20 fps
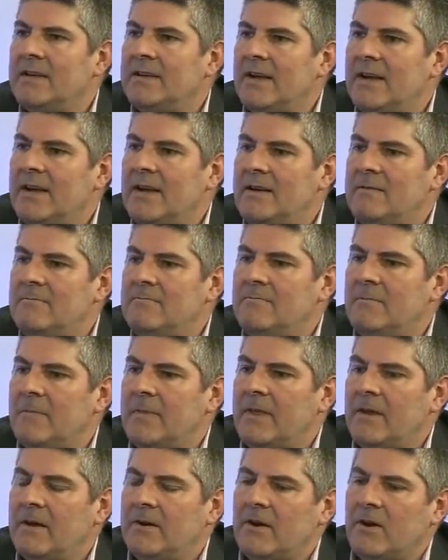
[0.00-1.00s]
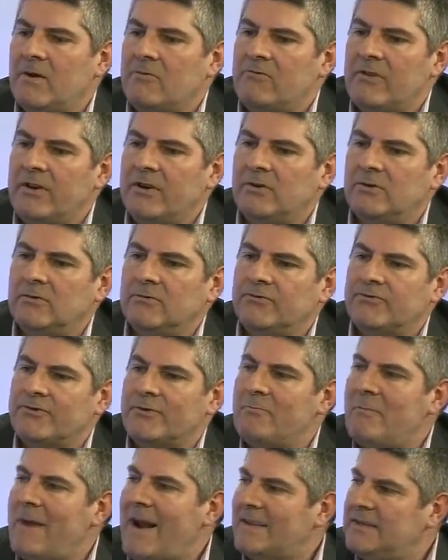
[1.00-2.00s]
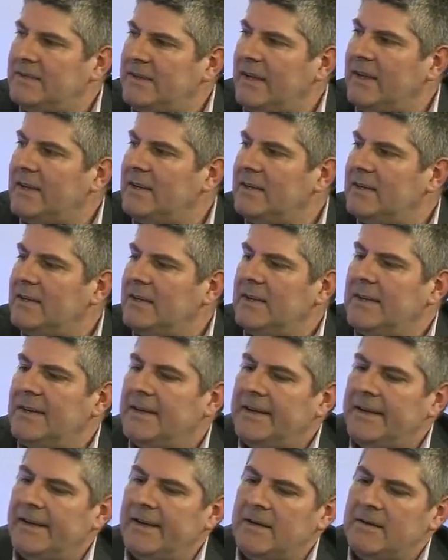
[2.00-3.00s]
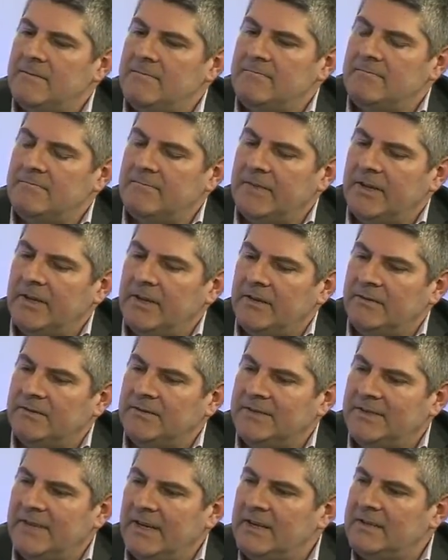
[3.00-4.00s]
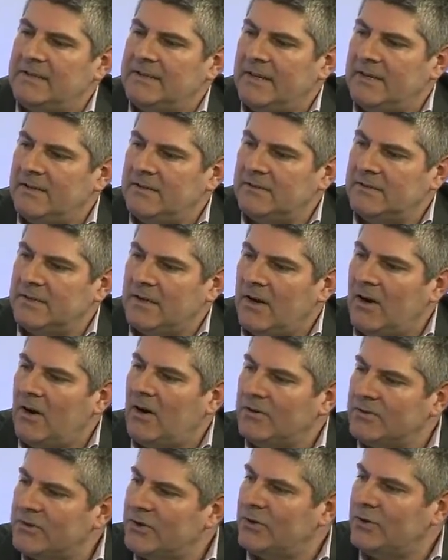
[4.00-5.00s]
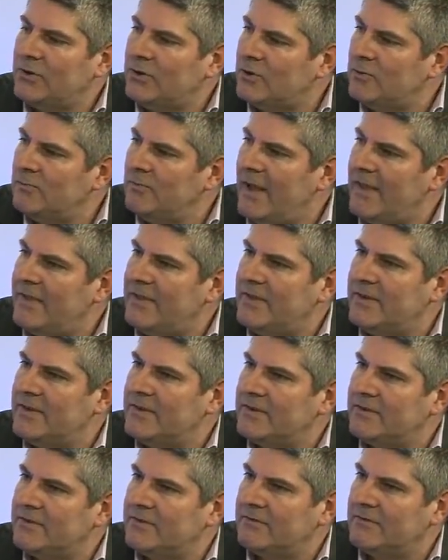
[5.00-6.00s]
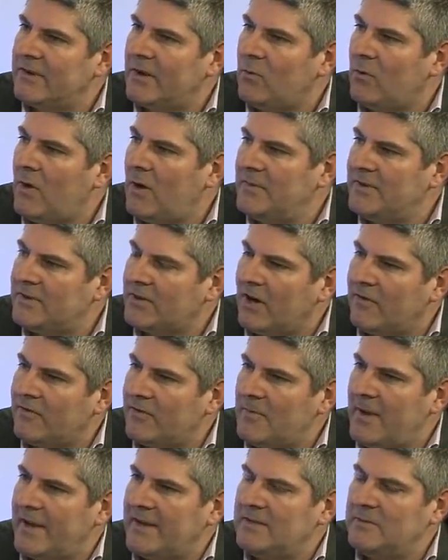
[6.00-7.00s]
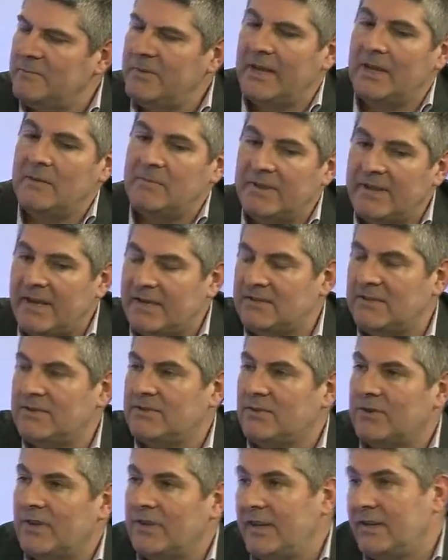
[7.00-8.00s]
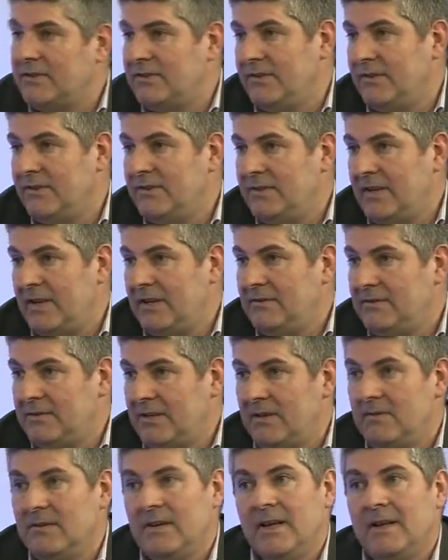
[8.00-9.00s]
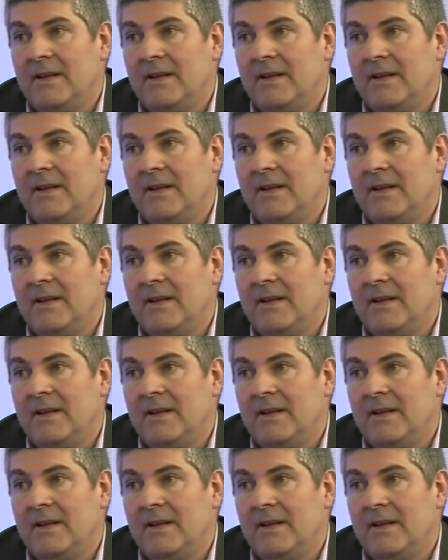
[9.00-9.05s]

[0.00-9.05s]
a real dramatic, detailed, hardcore method requirement to go from A to B, but that's the sort of things that you see. So,